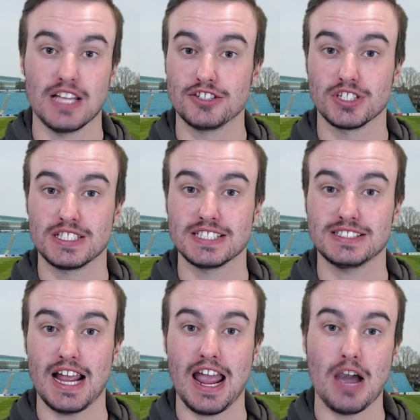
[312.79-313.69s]
That should test
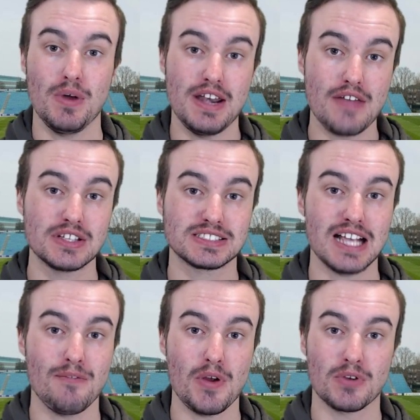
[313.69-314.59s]
out how another
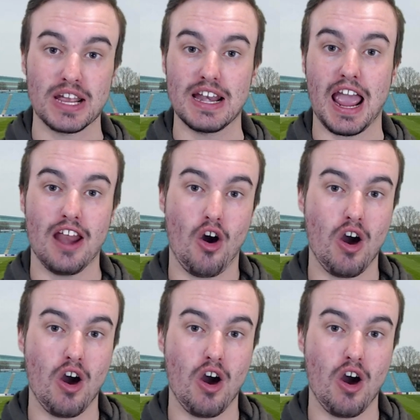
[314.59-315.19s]
South African and